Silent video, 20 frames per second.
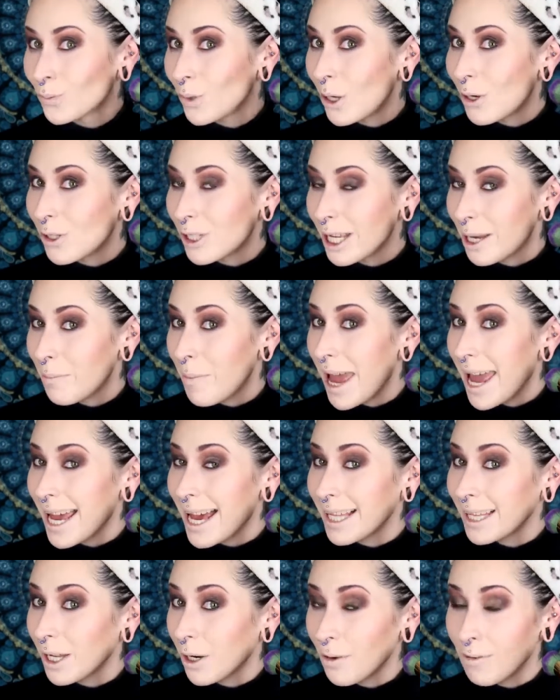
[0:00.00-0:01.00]
usually
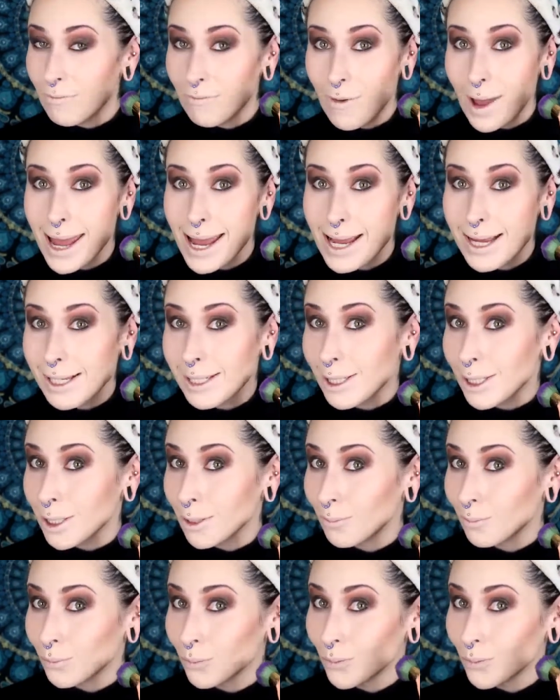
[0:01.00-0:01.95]
make a little face,